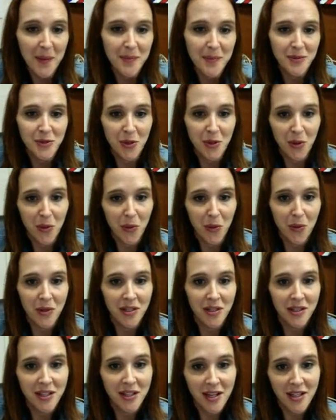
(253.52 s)
So
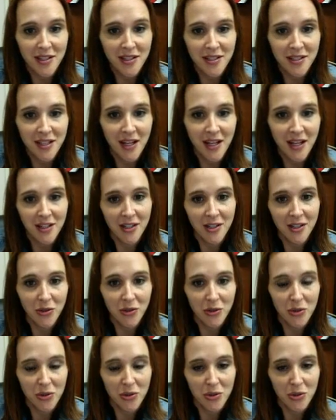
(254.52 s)
yes, that
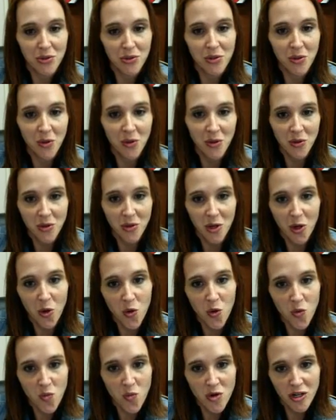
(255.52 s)
includes
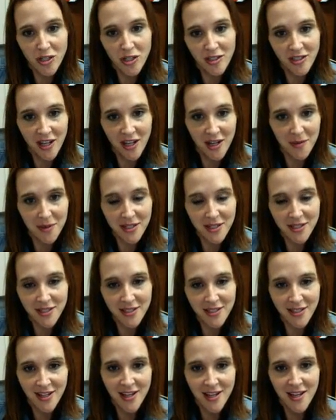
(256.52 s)
homework
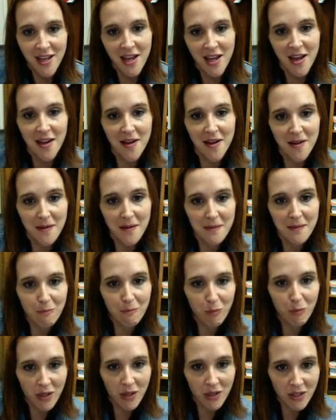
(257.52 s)
assignments,
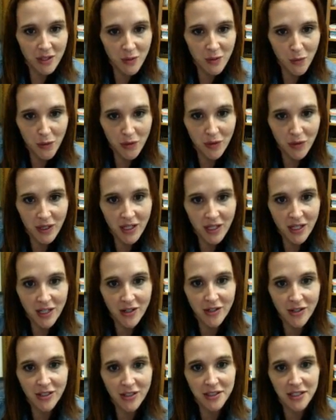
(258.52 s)
but this word right
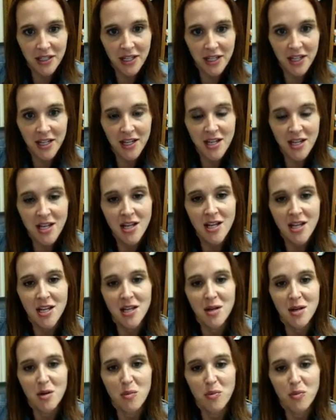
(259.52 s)
here is key.
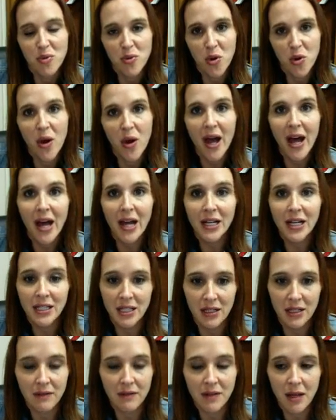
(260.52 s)

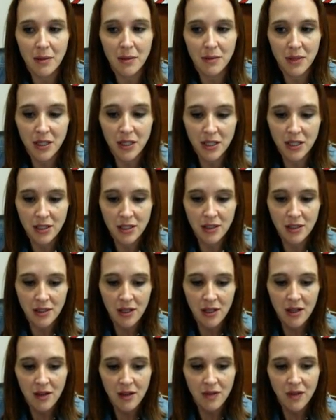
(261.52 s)
Proactive, that means
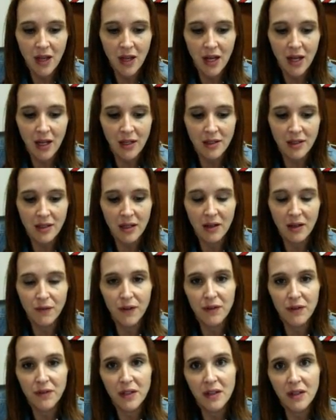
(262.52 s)
that if
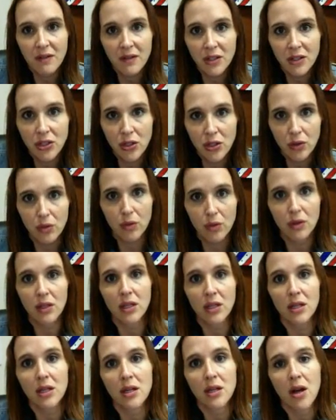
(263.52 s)
I've given you
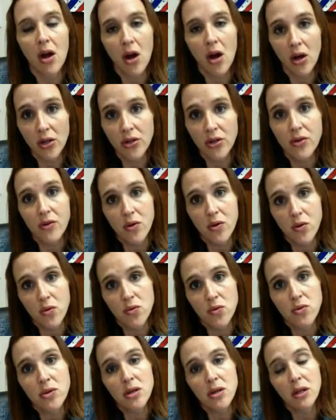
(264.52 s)
the on your
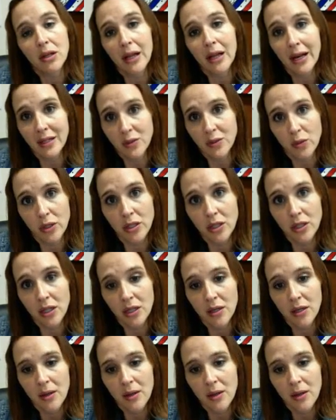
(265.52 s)
own classwork,